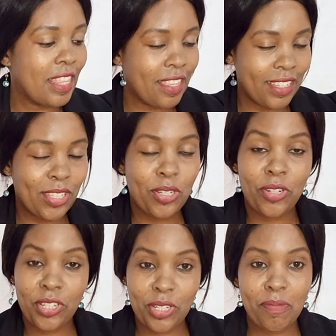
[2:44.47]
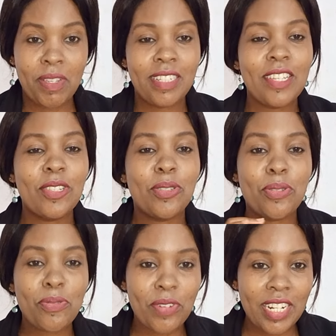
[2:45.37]
This treatment is
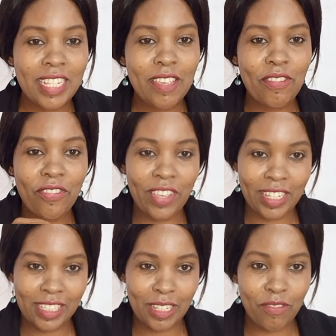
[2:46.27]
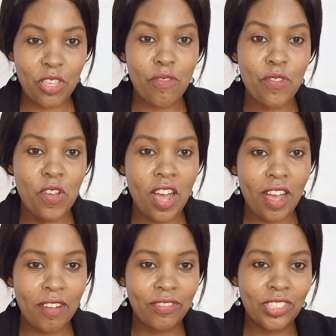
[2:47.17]
really effective if you
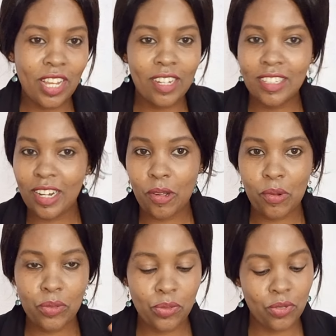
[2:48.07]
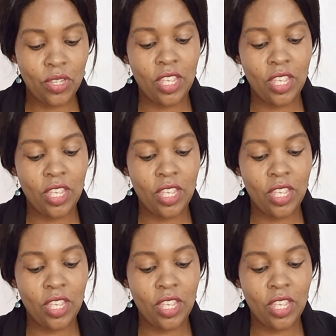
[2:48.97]
have dark knuckles.